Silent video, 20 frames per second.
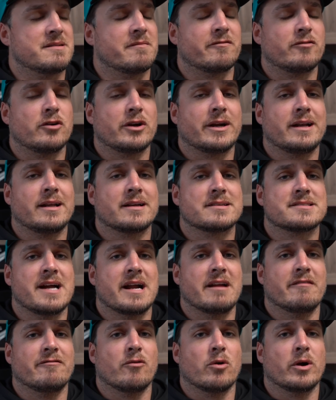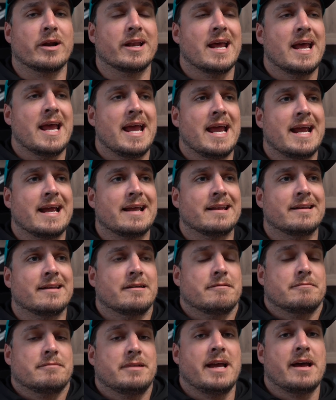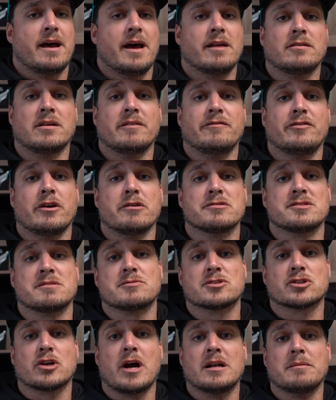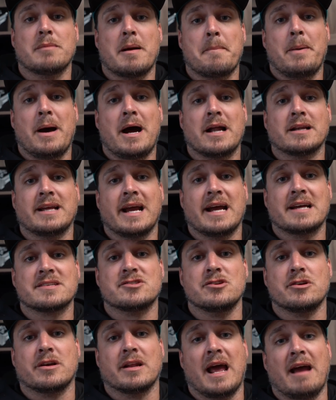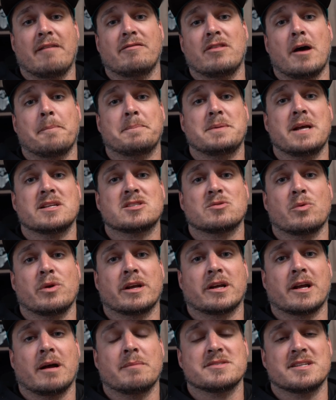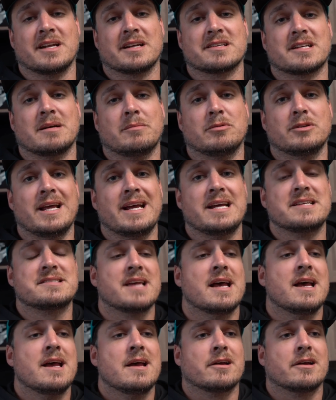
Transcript: I'm freaking excited for it. And uh, yeah, I'd love if you go subscribe to my podcast so you can have the updates when it comes the next couple days.